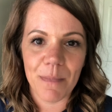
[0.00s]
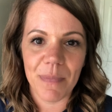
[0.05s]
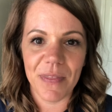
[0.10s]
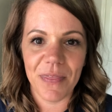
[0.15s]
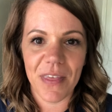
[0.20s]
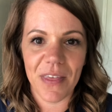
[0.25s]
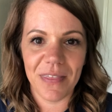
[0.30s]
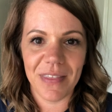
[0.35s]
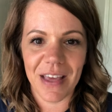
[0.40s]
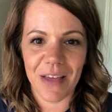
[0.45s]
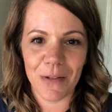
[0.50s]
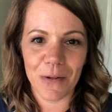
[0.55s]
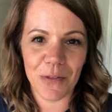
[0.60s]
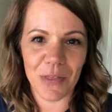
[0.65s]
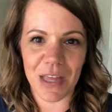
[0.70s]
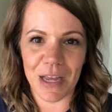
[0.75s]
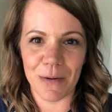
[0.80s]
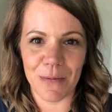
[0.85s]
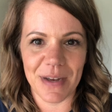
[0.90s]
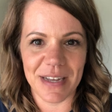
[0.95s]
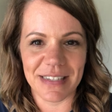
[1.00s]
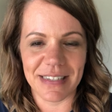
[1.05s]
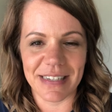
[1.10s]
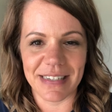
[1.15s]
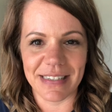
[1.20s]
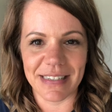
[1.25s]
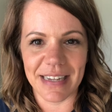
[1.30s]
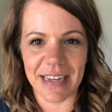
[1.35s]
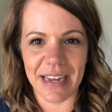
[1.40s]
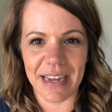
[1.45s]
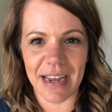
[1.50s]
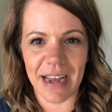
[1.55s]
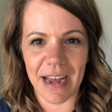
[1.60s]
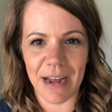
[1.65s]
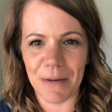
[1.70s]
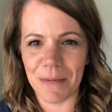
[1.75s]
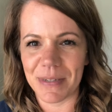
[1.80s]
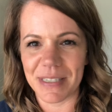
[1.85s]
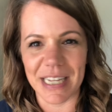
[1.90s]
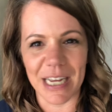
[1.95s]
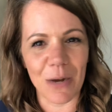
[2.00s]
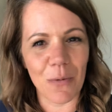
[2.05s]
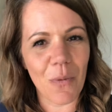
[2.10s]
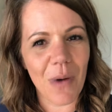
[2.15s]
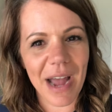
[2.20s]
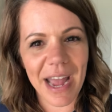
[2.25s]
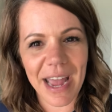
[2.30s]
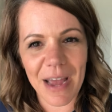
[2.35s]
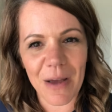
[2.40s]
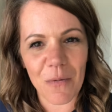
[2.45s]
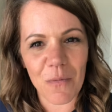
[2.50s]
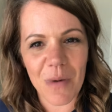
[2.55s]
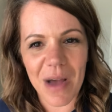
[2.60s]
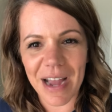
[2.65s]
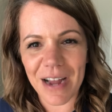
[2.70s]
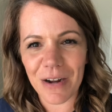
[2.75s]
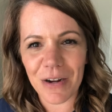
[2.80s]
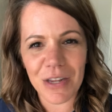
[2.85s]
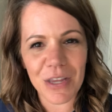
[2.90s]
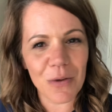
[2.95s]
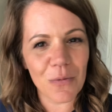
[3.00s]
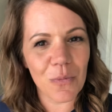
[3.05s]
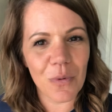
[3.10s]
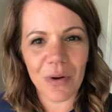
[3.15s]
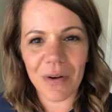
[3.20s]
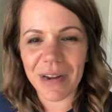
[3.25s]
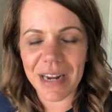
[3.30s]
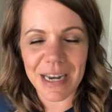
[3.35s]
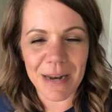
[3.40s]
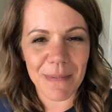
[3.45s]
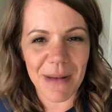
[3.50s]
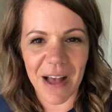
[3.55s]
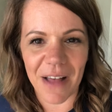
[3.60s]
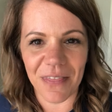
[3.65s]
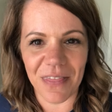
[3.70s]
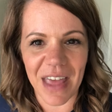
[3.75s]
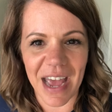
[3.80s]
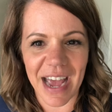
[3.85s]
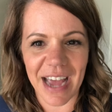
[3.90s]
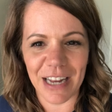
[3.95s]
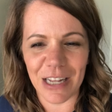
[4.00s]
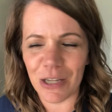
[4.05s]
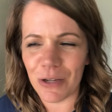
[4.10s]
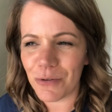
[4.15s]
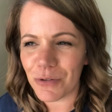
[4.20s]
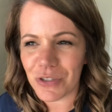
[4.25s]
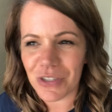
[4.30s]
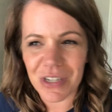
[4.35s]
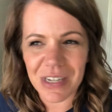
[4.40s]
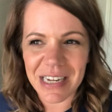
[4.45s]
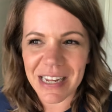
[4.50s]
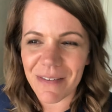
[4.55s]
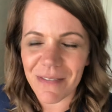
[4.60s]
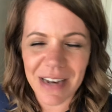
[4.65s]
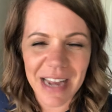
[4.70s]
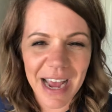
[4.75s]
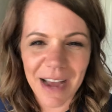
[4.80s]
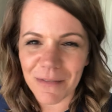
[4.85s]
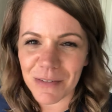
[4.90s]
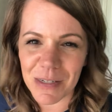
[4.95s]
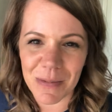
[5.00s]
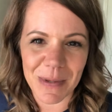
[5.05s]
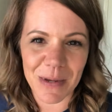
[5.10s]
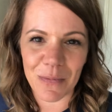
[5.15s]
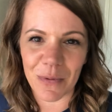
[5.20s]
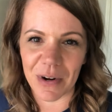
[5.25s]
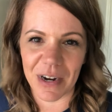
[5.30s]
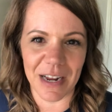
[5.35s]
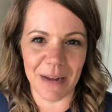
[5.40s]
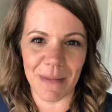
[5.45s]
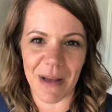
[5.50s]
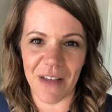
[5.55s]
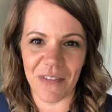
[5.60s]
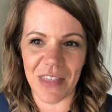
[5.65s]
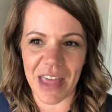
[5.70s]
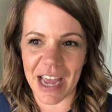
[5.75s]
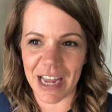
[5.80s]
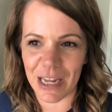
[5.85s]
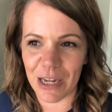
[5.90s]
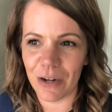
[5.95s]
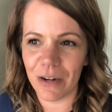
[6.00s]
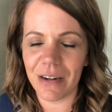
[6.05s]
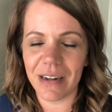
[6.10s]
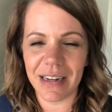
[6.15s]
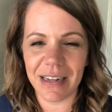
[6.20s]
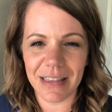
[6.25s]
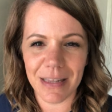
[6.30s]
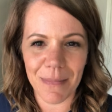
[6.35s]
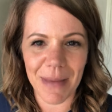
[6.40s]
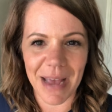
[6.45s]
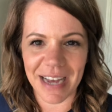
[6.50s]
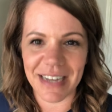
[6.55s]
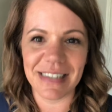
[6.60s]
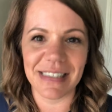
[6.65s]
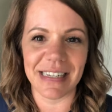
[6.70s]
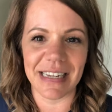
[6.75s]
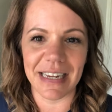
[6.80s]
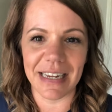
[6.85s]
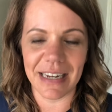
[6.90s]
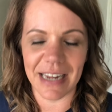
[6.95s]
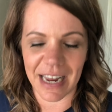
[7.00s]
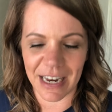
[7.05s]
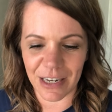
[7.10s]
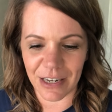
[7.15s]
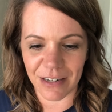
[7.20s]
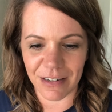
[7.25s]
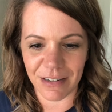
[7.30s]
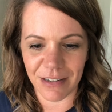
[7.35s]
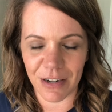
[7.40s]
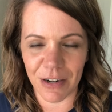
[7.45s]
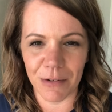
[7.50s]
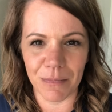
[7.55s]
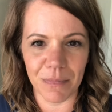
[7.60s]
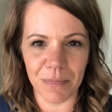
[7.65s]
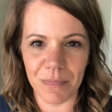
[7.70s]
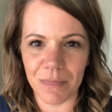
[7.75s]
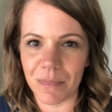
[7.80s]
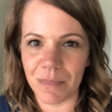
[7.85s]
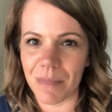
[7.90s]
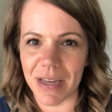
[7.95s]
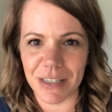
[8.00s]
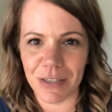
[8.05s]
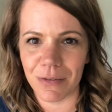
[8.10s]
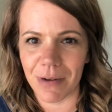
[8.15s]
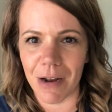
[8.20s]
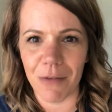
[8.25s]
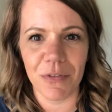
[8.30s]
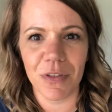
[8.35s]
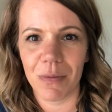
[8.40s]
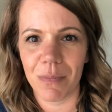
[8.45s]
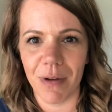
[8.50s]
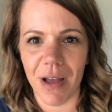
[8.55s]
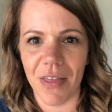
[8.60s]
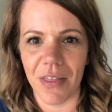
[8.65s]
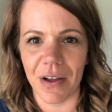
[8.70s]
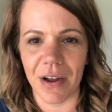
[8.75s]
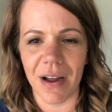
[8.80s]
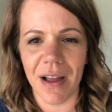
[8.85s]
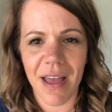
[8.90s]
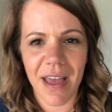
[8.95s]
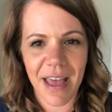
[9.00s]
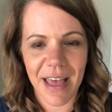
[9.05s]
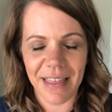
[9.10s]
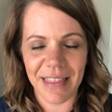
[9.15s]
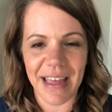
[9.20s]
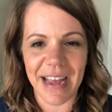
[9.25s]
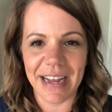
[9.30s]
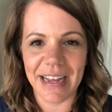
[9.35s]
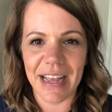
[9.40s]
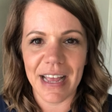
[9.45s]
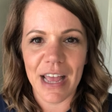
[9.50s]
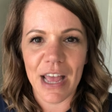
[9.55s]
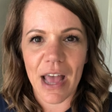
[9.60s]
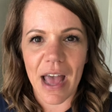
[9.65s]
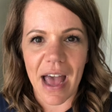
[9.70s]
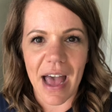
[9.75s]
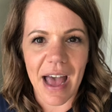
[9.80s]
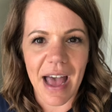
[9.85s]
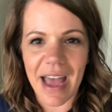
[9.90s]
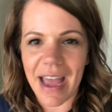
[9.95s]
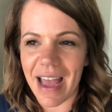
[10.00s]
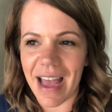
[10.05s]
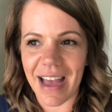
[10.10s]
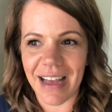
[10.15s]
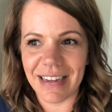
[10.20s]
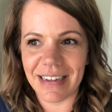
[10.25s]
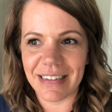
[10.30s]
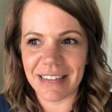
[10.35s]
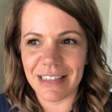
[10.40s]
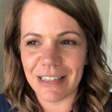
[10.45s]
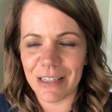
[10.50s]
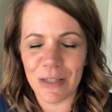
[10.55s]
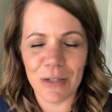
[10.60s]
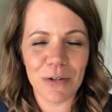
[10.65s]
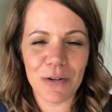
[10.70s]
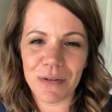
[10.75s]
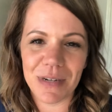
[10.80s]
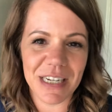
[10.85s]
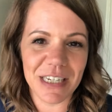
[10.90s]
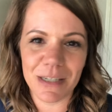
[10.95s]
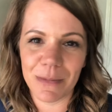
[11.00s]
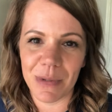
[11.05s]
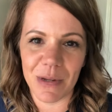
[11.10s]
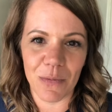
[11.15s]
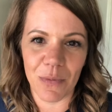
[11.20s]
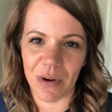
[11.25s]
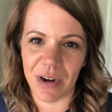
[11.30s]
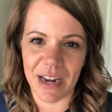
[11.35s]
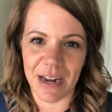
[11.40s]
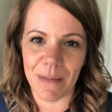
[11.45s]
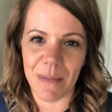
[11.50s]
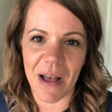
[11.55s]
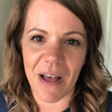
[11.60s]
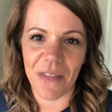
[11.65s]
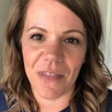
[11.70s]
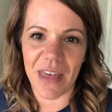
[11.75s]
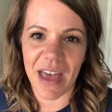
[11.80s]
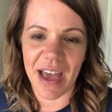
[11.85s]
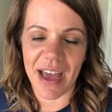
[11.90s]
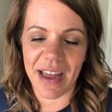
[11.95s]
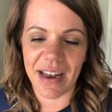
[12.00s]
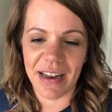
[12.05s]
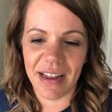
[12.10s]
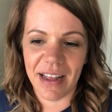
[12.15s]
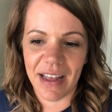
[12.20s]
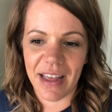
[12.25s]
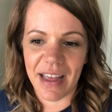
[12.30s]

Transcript: But then the other thing was, is I was like, why, why are you worried about that? You shouldn't even have to be worrying about that. You're in the back seat and you're messing around with your brother. Like I, you don't need to be worrying about that.